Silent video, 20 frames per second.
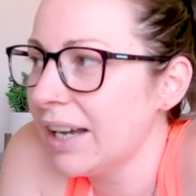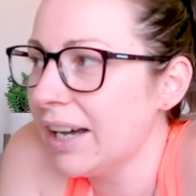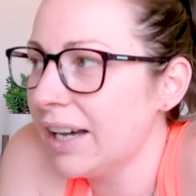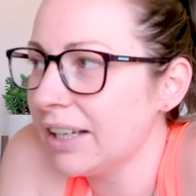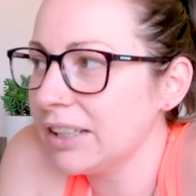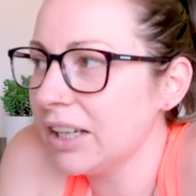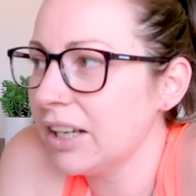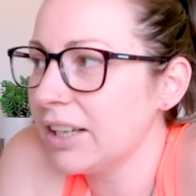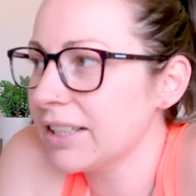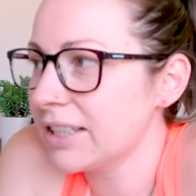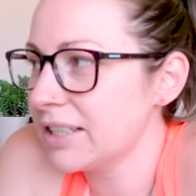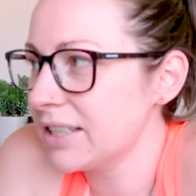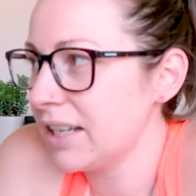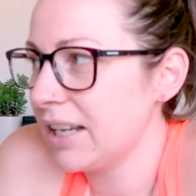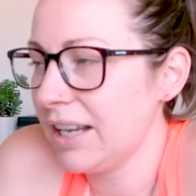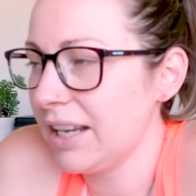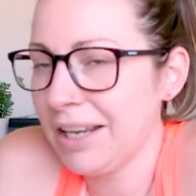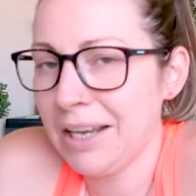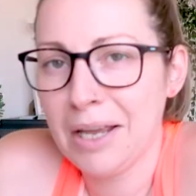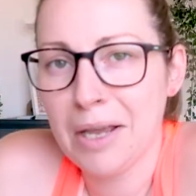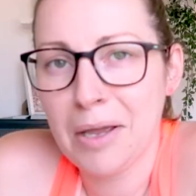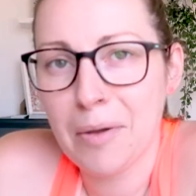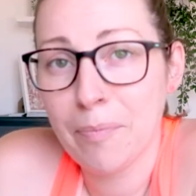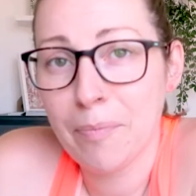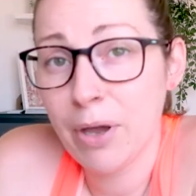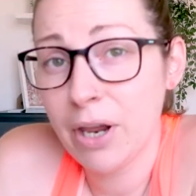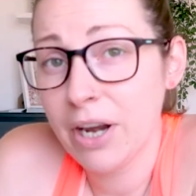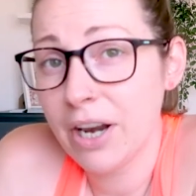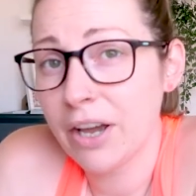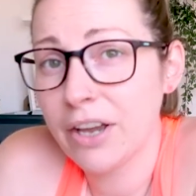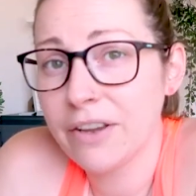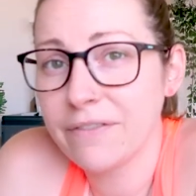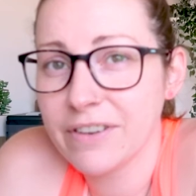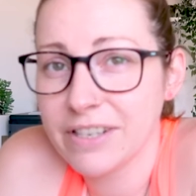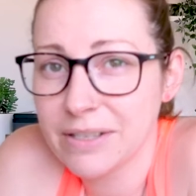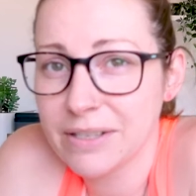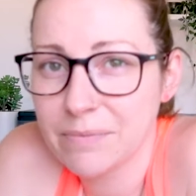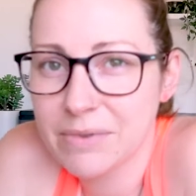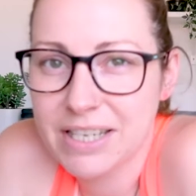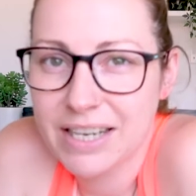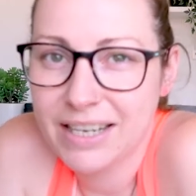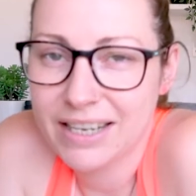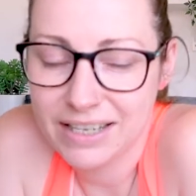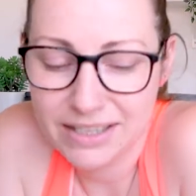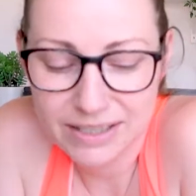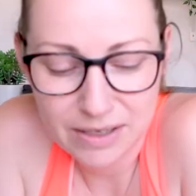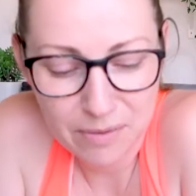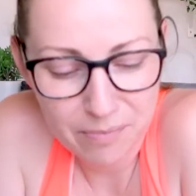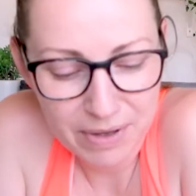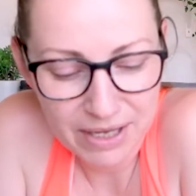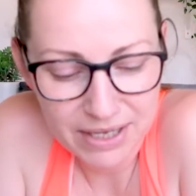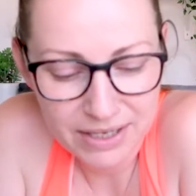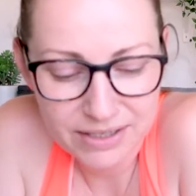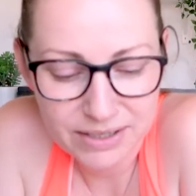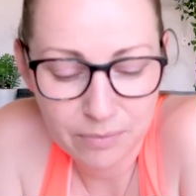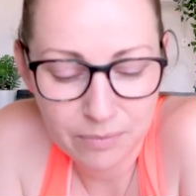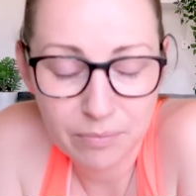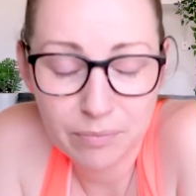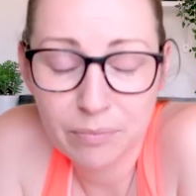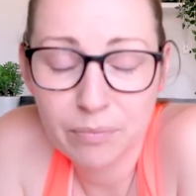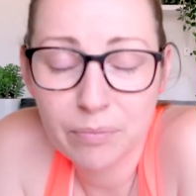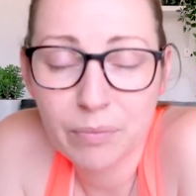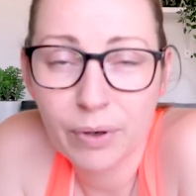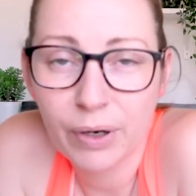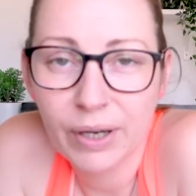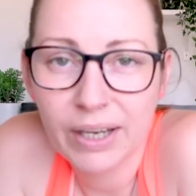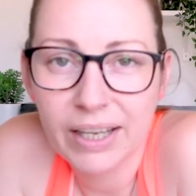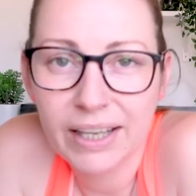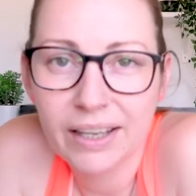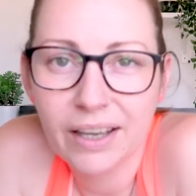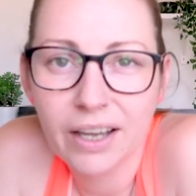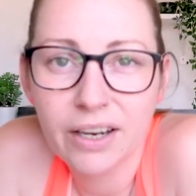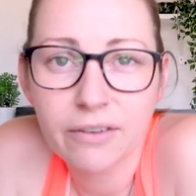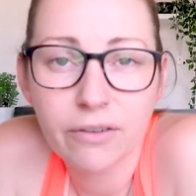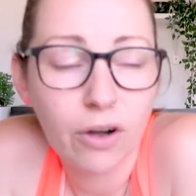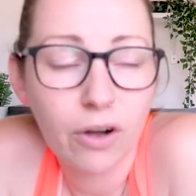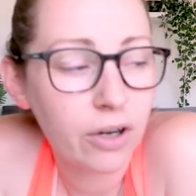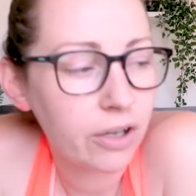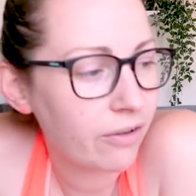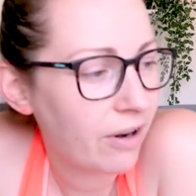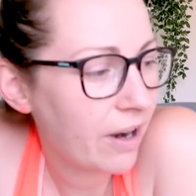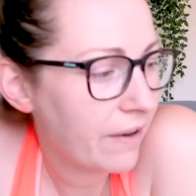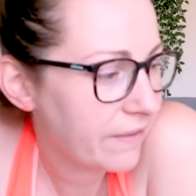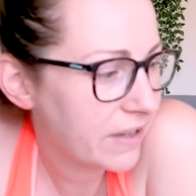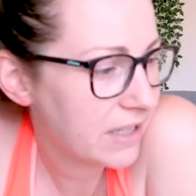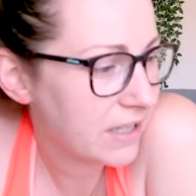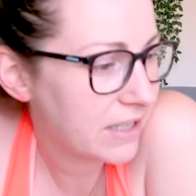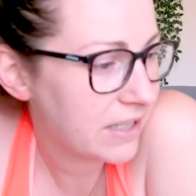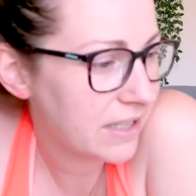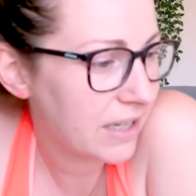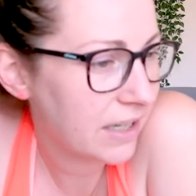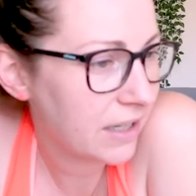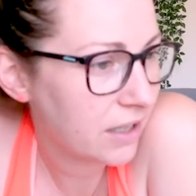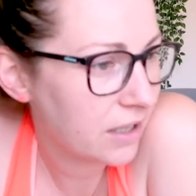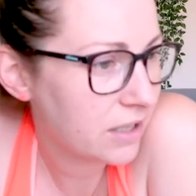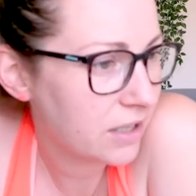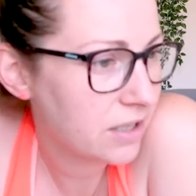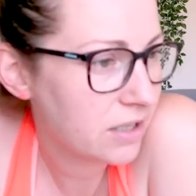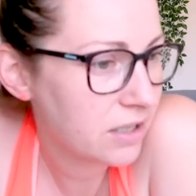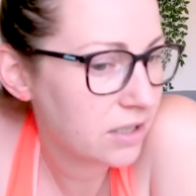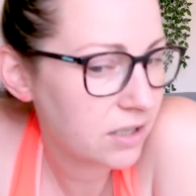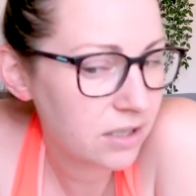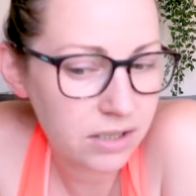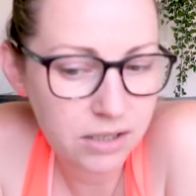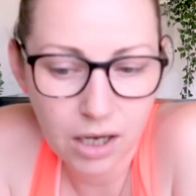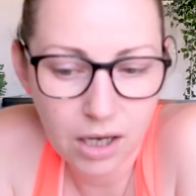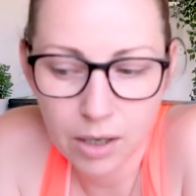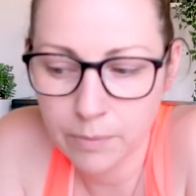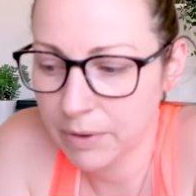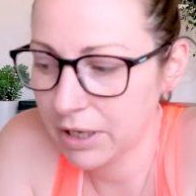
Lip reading: I'd like to put it over some stickers and make some pretty kind of holographic stickers. I